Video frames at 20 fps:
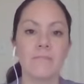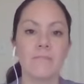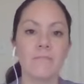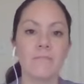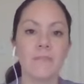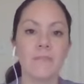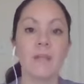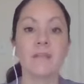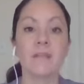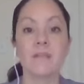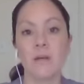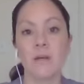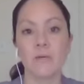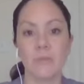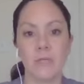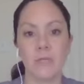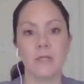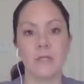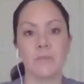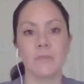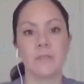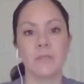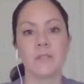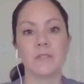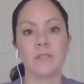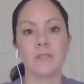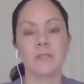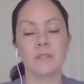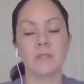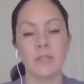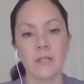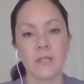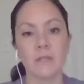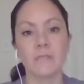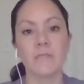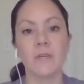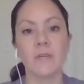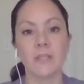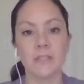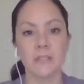that's how we could potentially get
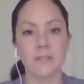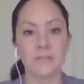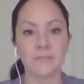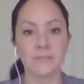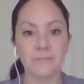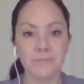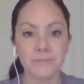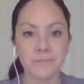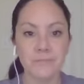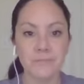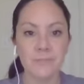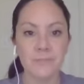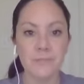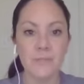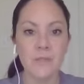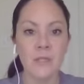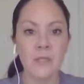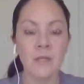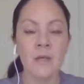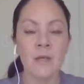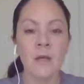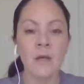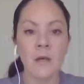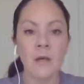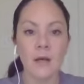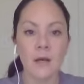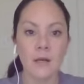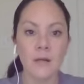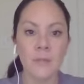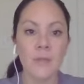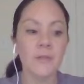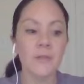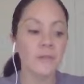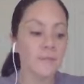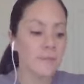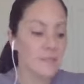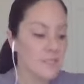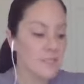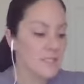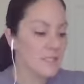infected. The
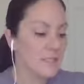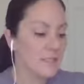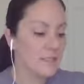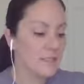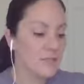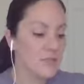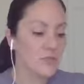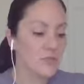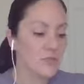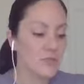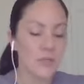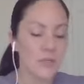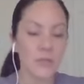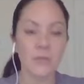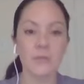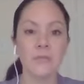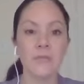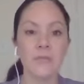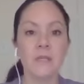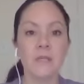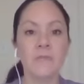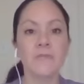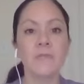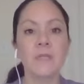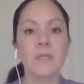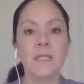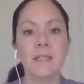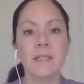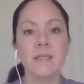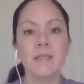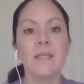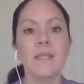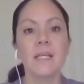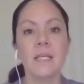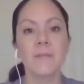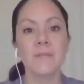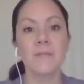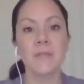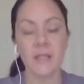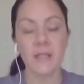first thing is if we can
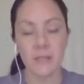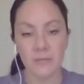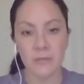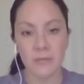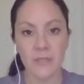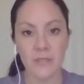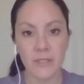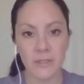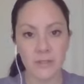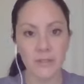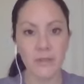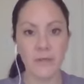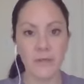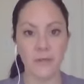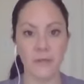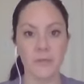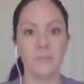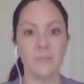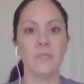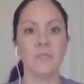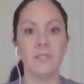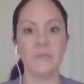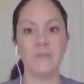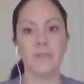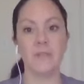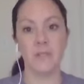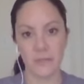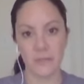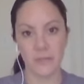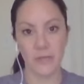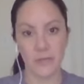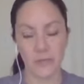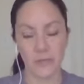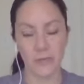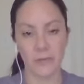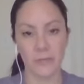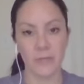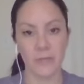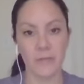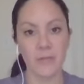keep the animal in the home, leave it in the
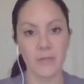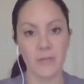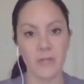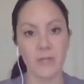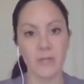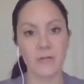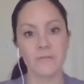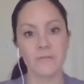home. I feel like our